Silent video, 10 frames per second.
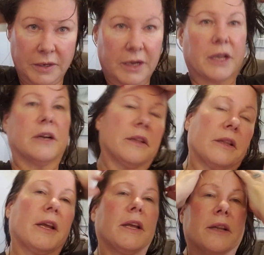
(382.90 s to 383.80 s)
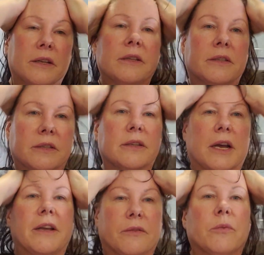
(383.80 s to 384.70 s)
I get it in the ends.
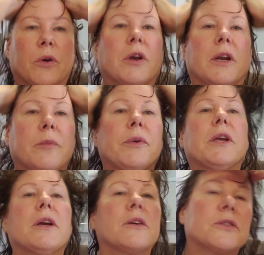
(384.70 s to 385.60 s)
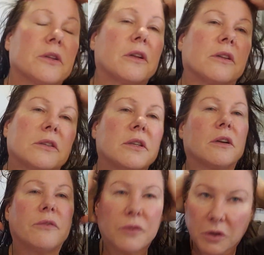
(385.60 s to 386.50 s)
I even work it up here so that it looks a
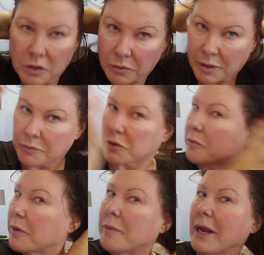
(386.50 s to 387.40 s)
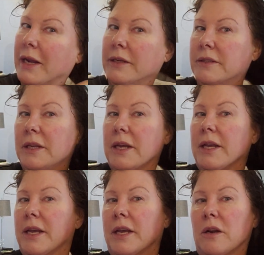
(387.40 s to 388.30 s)
little fuller when I'm doing my bangs,
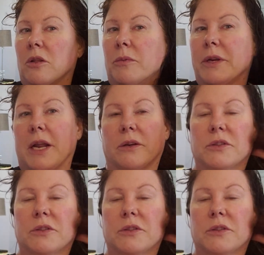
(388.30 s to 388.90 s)
and all the way down.